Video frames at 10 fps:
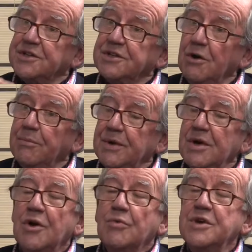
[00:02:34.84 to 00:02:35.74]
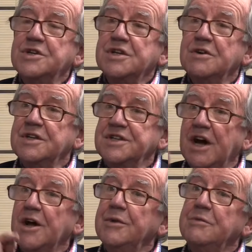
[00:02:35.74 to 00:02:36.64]
the top, which showed a
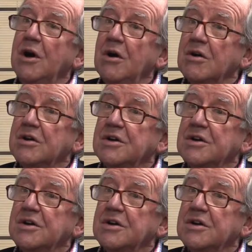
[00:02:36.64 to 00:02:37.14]
diamond mark.